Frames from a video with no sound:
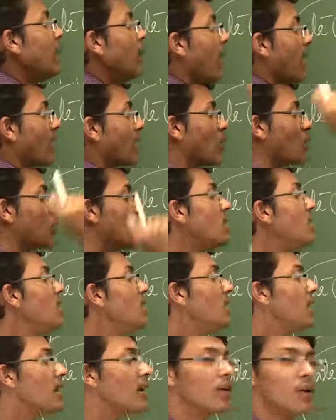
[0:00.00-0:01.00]
back to the
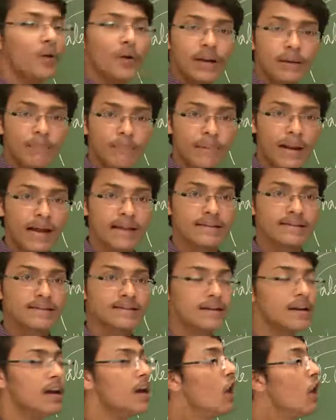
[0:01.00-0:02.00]
green
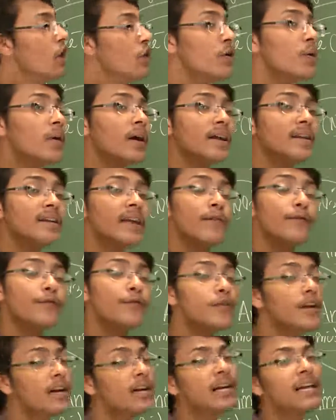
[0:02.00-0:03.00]
plants. You can
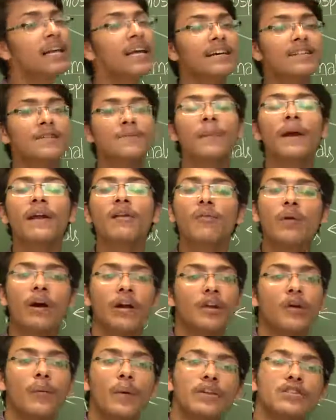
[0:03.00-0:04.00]
definitely expect
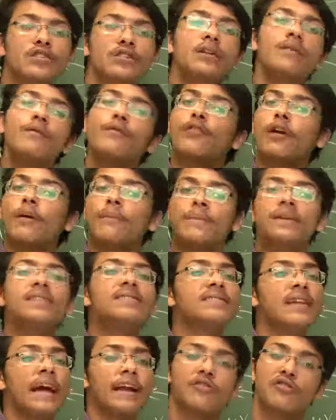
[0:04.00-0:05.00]
one question from this
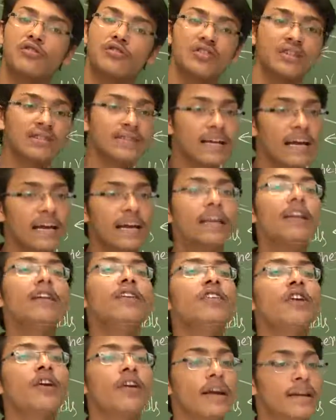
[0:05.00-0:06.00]
nitrogen cycle
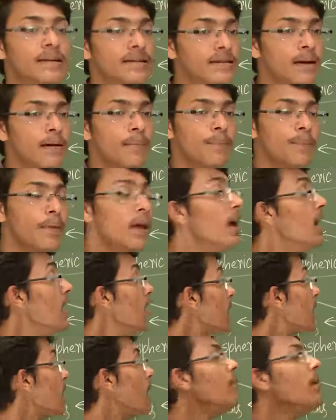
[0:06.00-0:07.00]
in your exam.
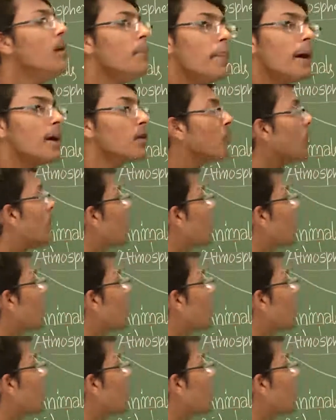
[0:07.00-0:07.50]
Coming back to